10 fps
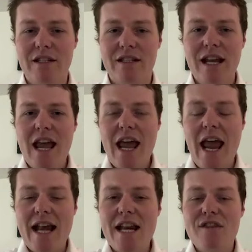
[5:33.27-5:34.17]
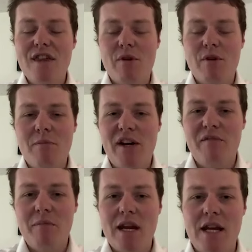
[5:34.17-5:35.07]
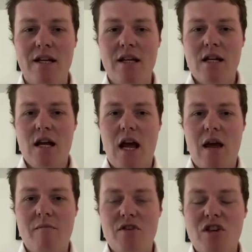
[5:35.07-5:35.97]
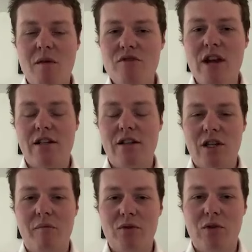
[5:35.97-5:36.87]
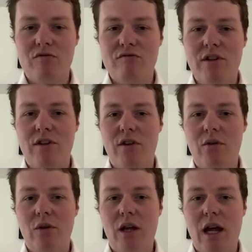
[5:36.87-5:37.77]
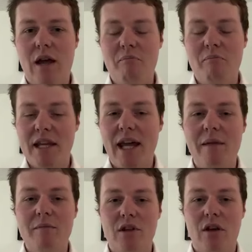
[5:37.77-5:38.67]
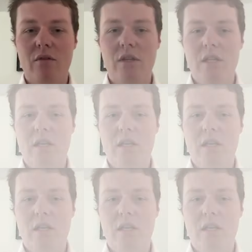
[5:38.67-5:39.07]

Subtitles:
And anything which might have been subject to some sort of ridicule became so.